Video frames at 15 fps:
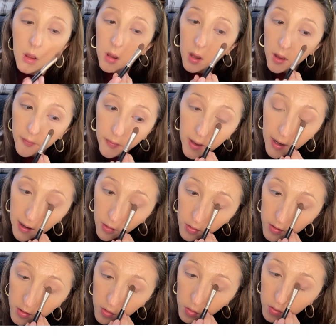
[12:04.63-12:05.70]
And the outer
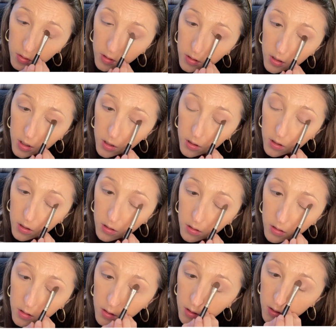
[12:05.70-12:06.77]
corner.
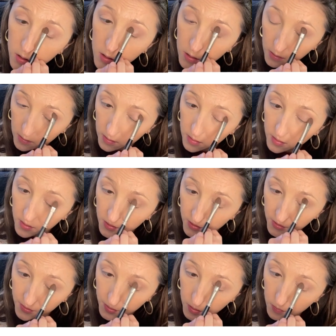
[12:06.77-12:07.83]
This is
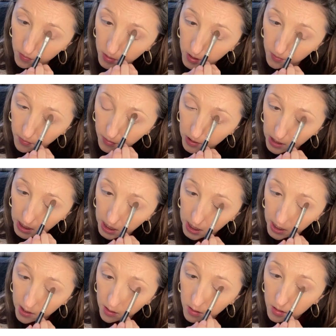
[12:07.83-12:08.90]
just a really
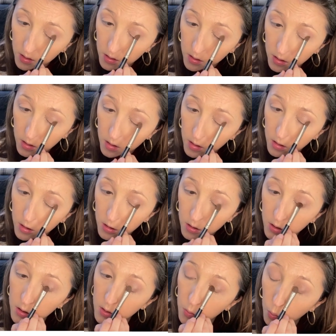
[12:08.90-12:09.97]
pretty,
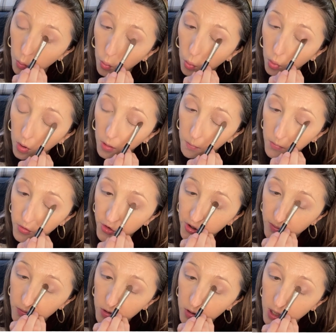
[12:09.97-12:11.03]
warm,
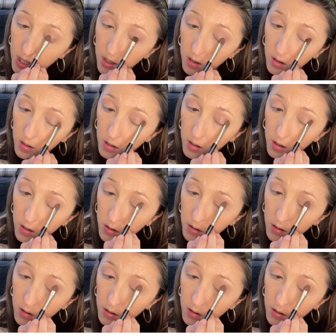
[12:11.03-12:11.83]
shimmery color.